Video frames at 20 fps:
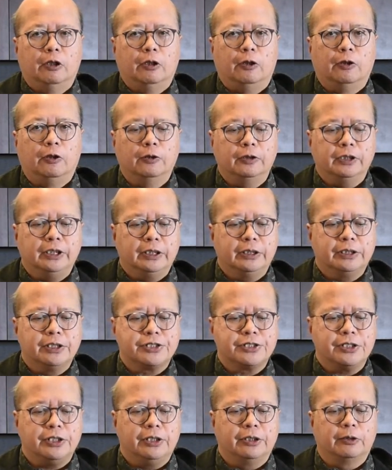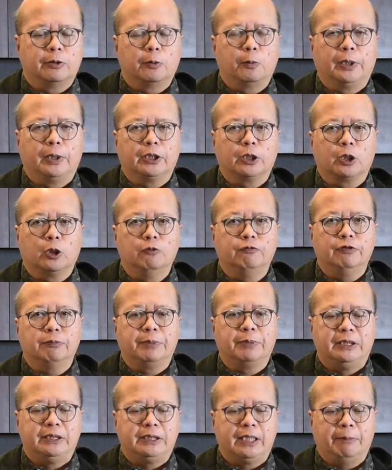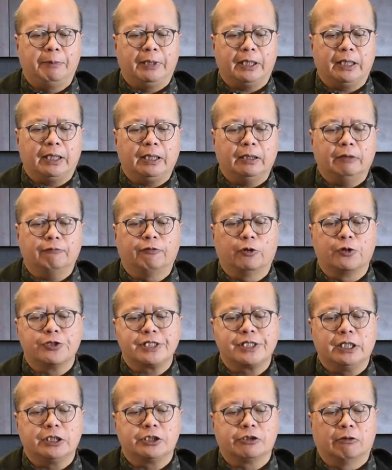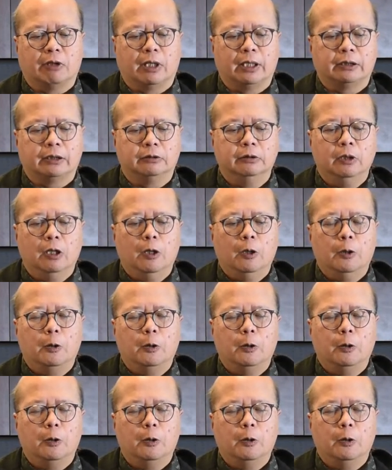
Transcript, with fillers: Earlier this year, when the COVID pandemic first hit Toronto,